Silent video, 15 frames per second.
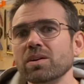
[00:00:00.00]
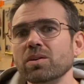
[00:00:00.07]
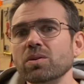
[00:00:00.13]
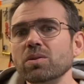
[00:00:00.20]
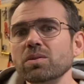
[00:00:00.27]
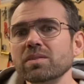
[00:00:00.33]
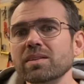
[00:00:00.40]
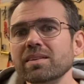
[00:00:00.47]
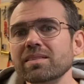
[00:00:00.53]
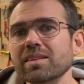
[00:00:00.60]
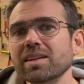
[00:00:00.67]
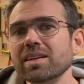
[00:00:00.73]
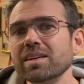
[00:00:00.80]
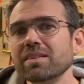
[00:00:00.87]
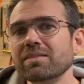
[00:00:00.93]
hook this
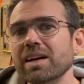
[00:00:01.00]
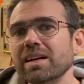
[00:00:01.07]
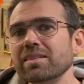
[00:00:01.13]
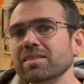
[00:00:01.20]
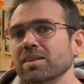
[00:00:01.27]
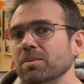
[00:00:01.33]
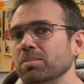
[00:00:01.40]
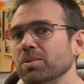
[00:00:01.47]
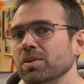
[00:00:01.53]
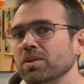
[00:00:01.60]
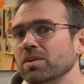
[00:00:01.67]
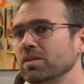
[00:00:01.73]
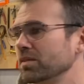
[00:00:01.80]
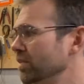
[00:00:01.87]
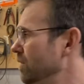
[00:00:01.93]
little device up
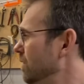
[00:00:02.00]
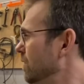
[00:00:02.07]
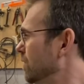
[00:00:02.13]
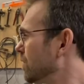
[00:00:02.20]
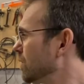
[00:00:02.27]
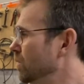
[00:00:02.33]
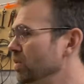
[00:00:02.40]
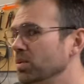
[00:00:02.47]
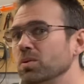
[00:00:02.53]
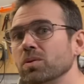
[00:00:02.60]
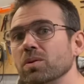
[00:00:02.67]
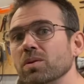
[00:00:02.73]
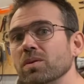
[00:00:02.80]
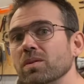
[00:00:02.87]
to